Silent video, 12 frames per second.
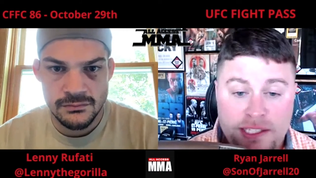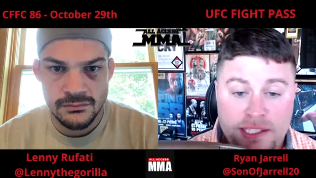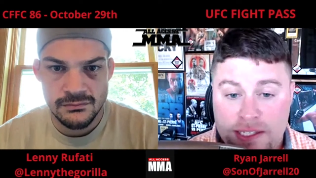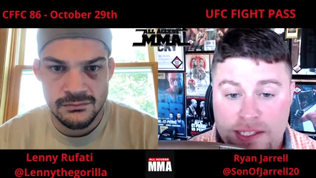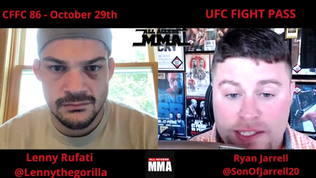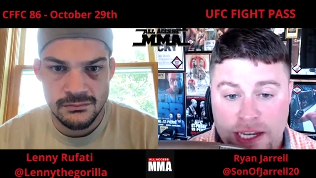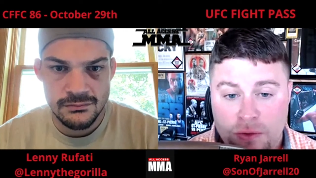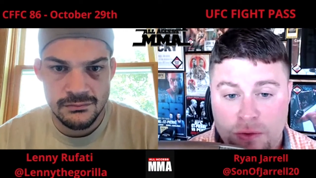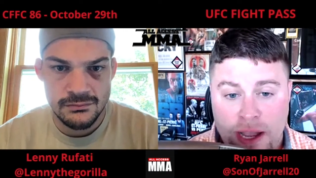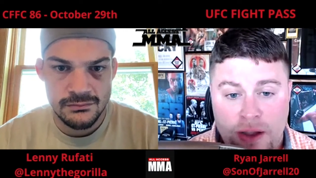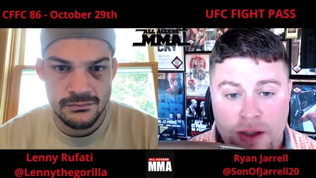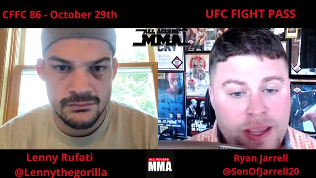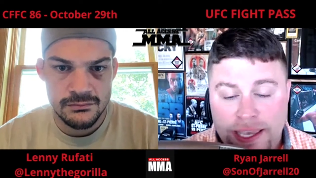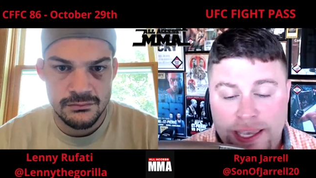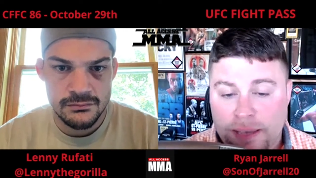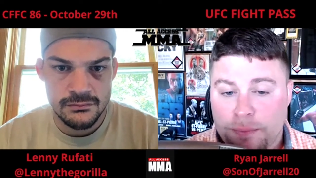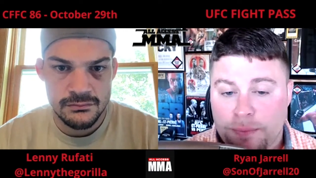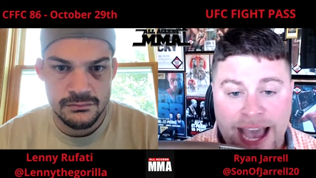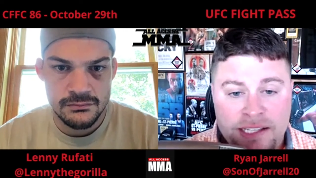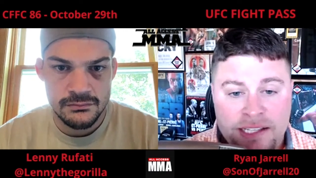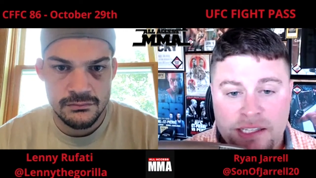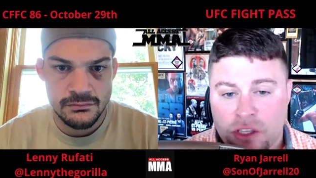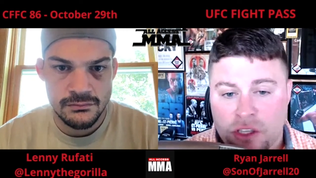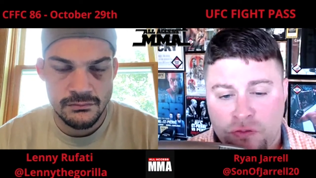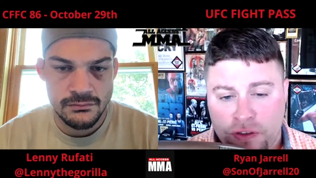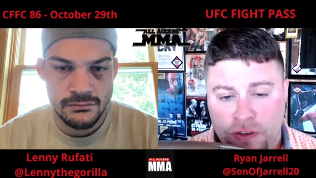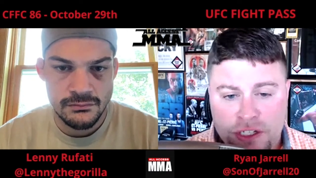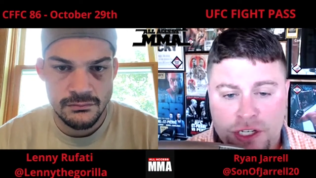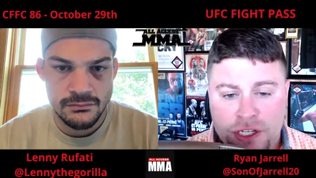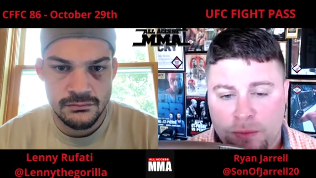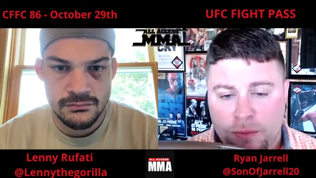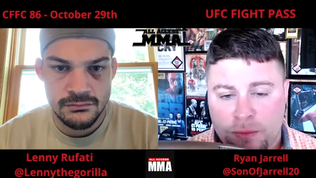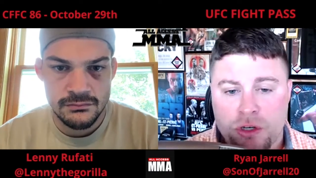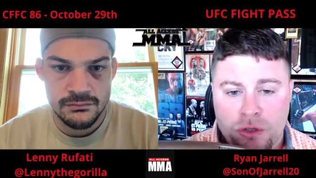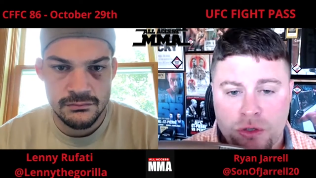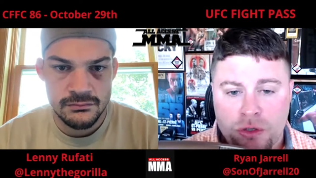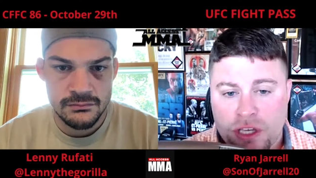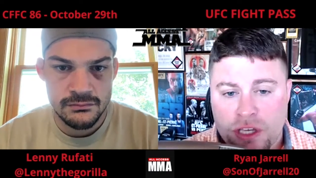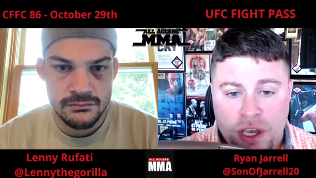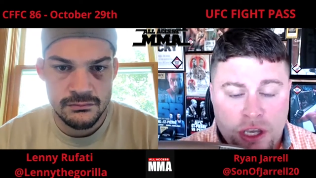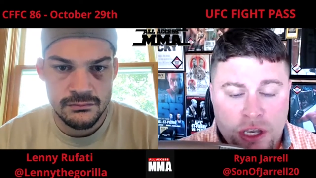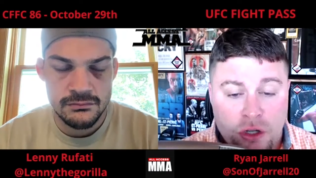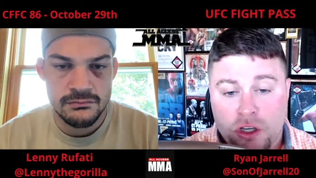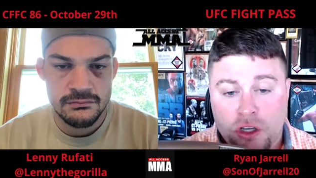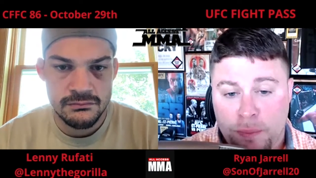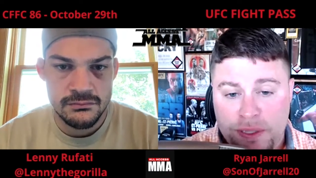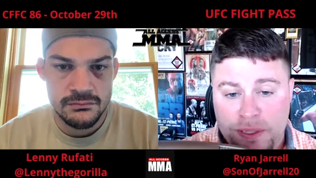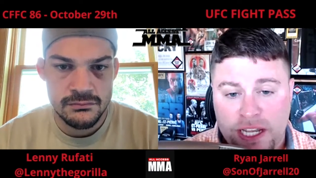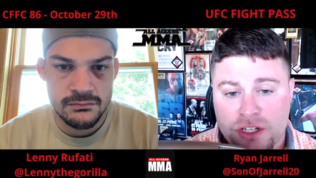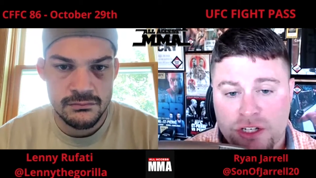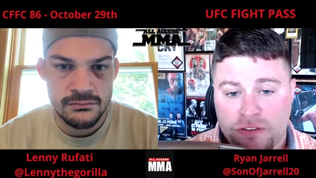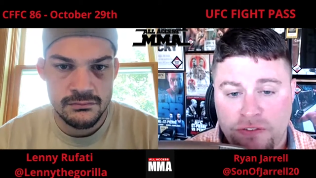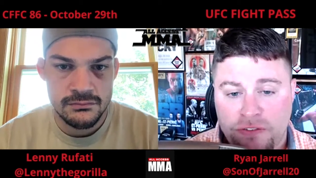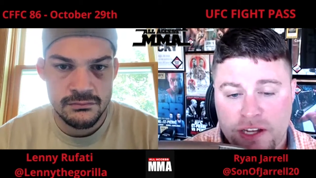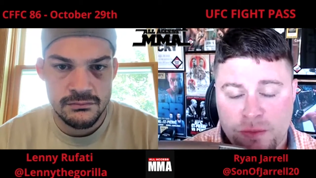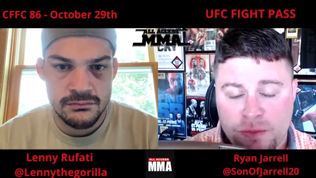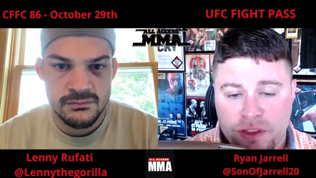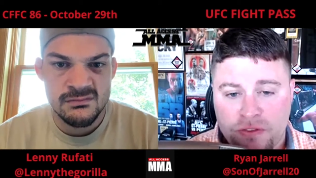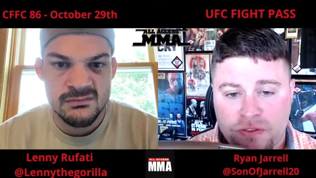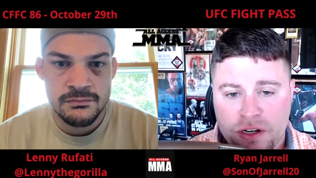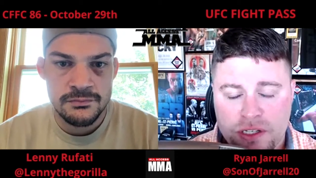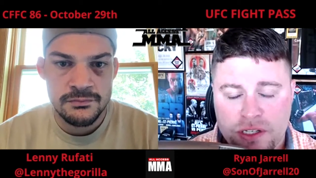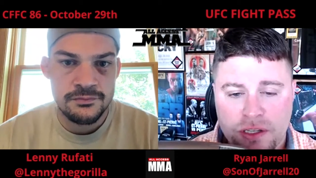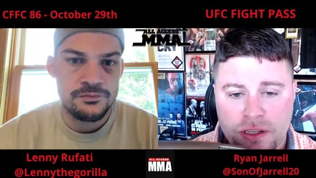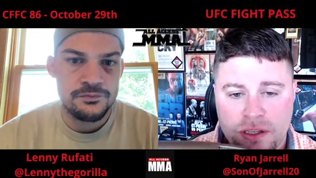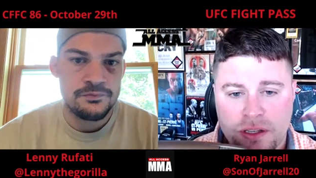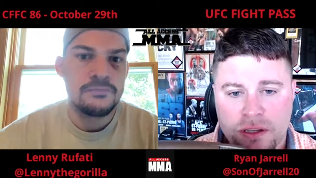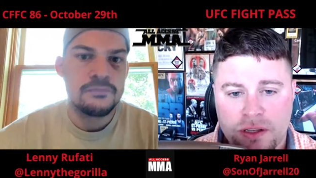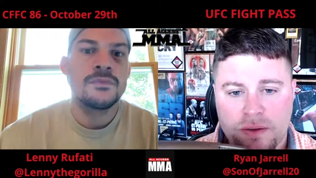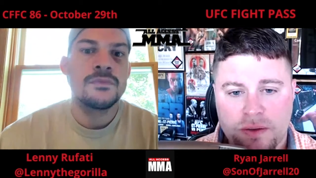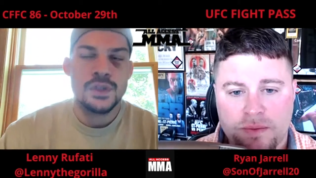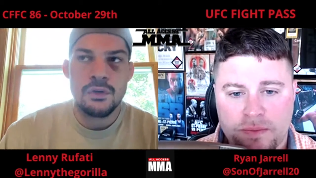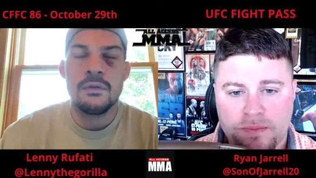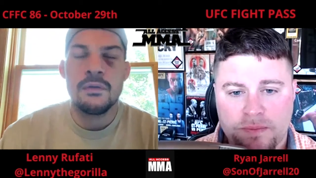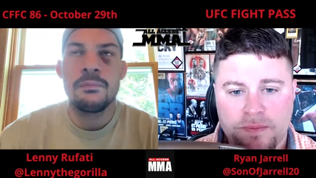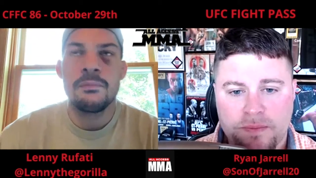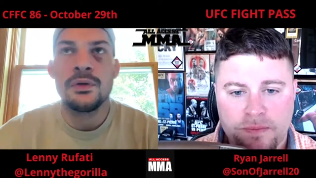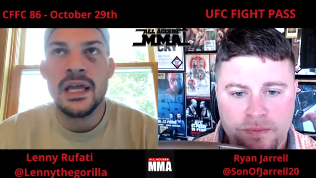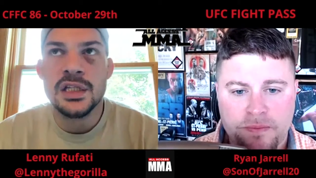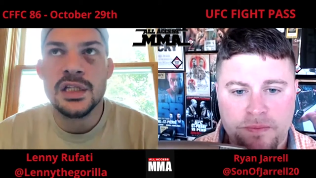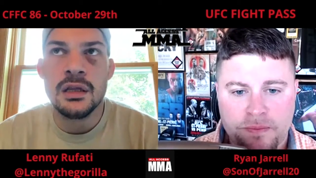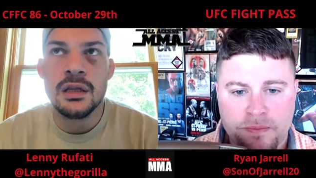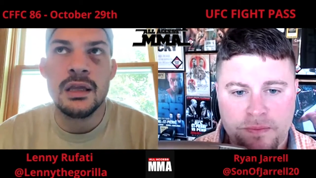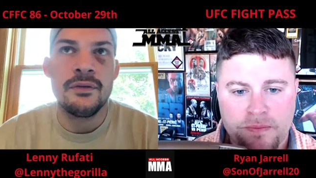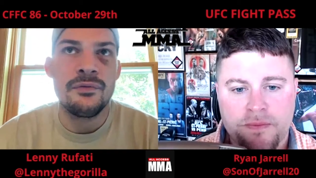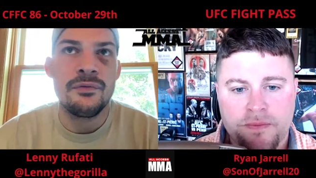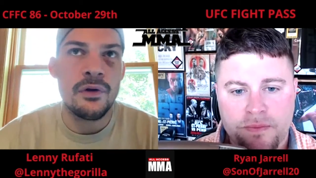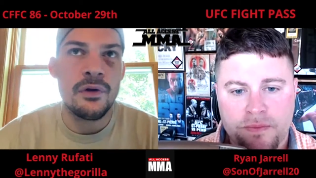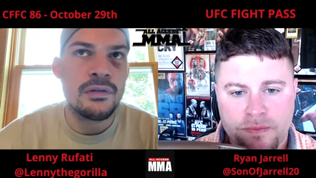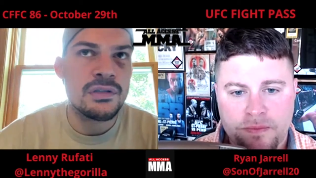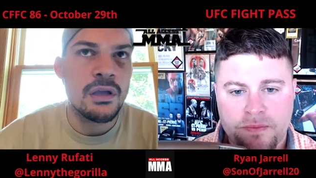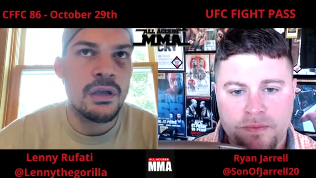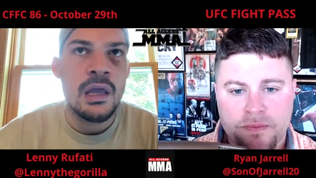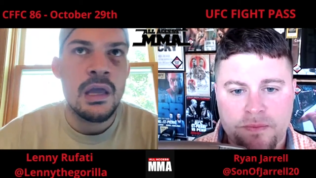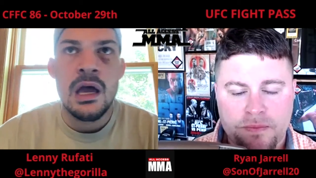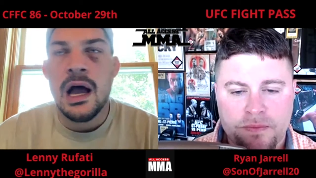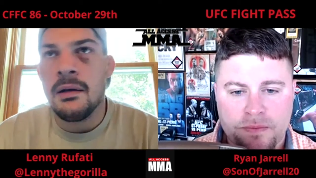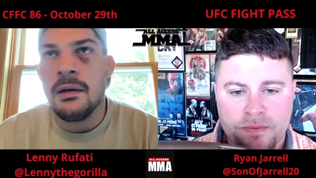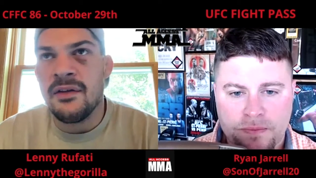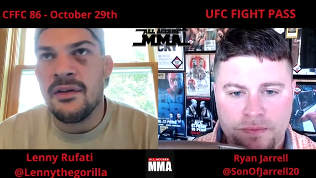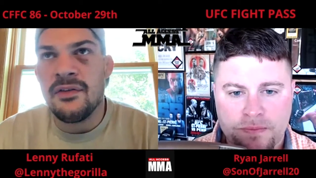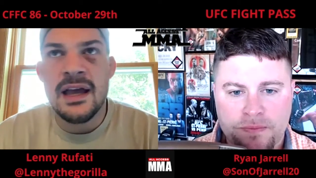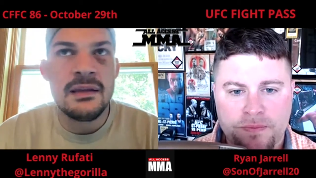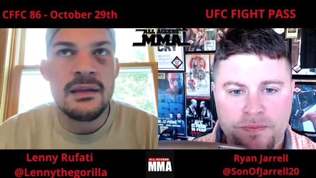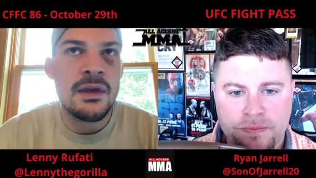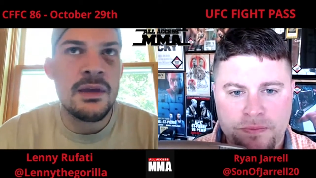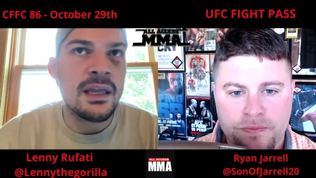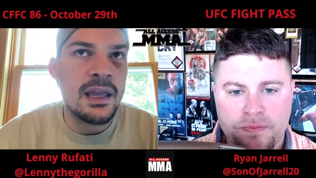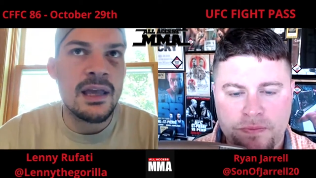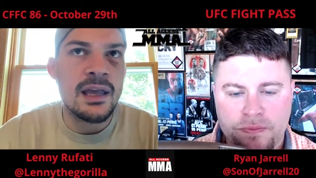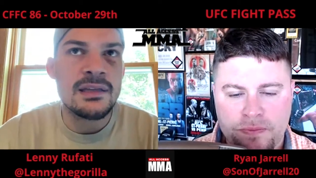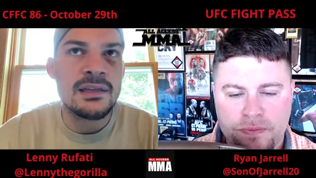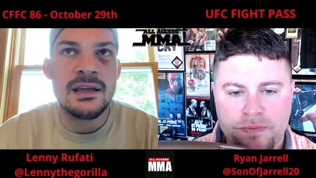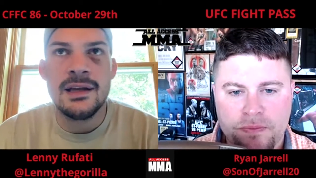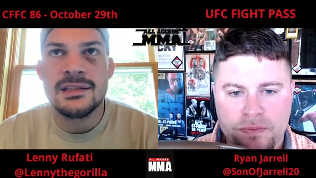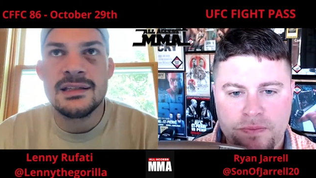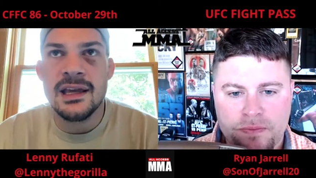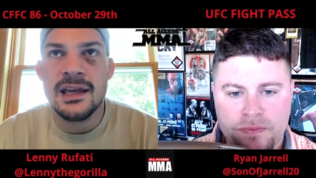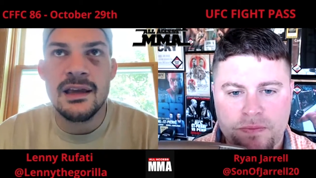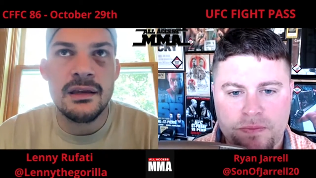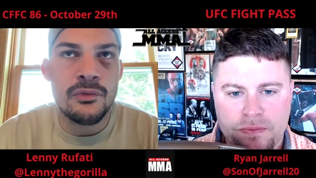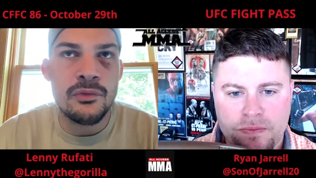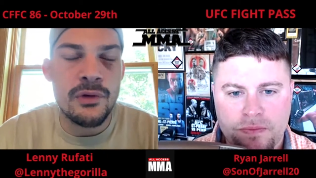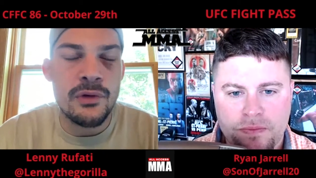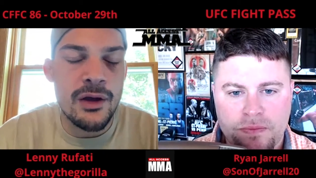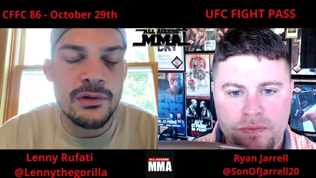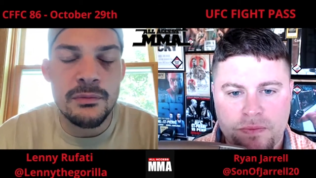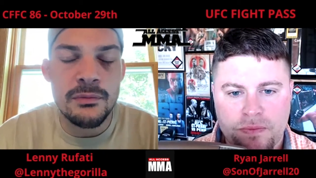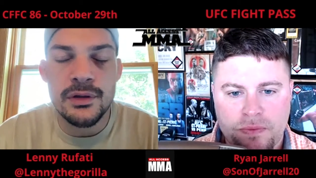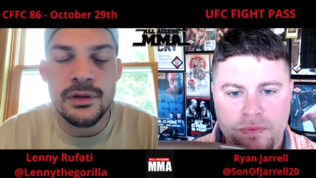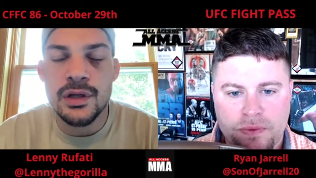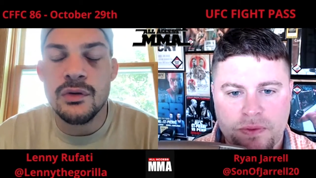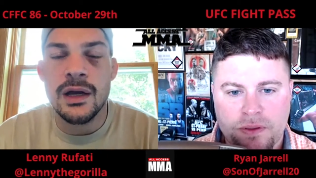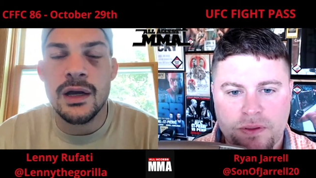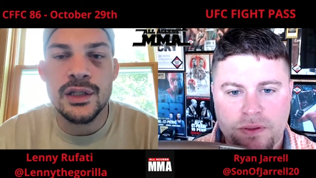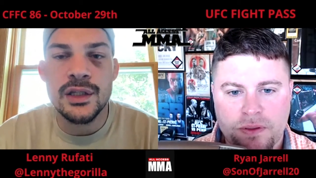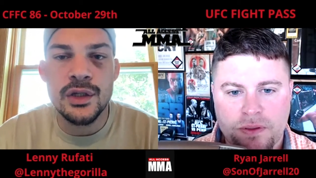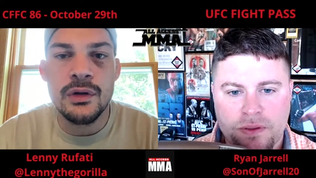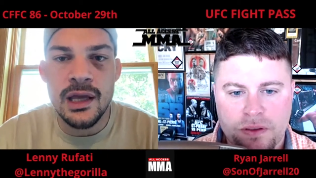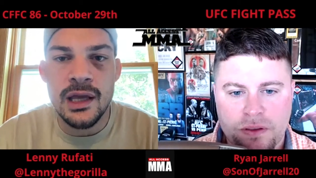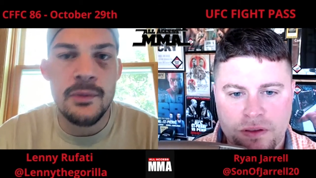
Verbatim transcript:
Speaker 1: into the second round, him gassing and you finishing him, or do you think you know you could potentially finish him in the first?
Speaker 2: Sure, potentially in the first. Uh, if I had to make a guess, I say round number two. I do to